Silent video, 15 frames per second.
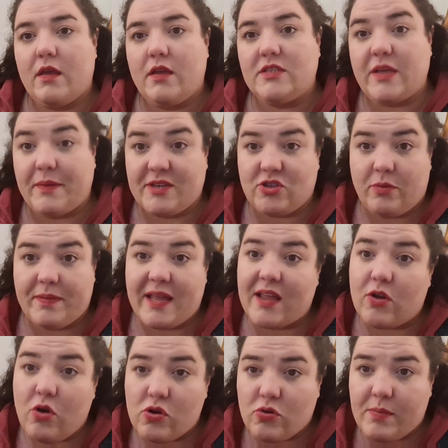sewing shop in
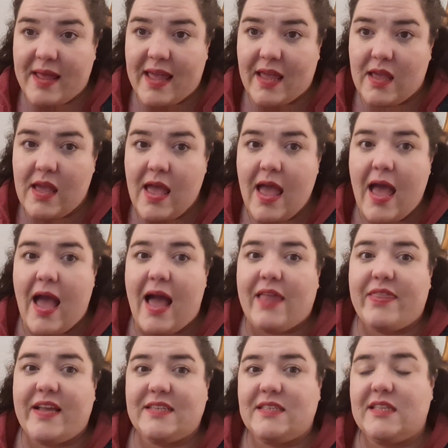Godalming,
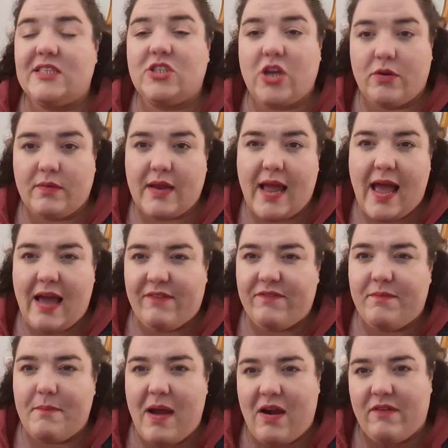and they said they don't have
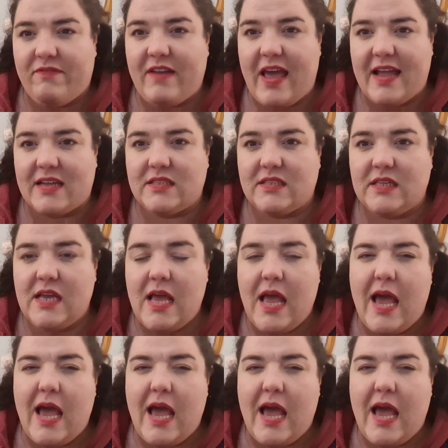Mariflex.